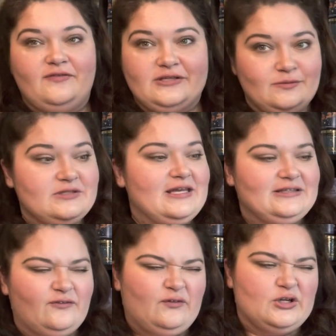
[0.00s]
This was like
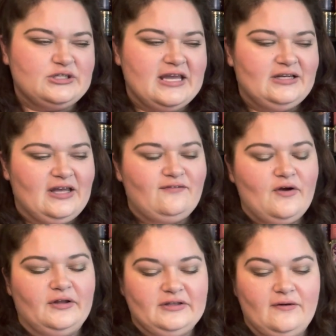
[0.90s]
the first candle I
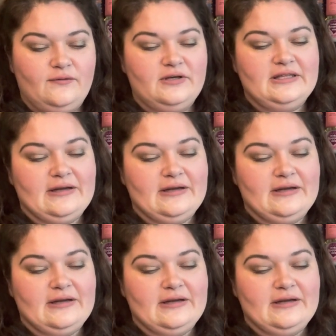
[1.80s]
fell in love with,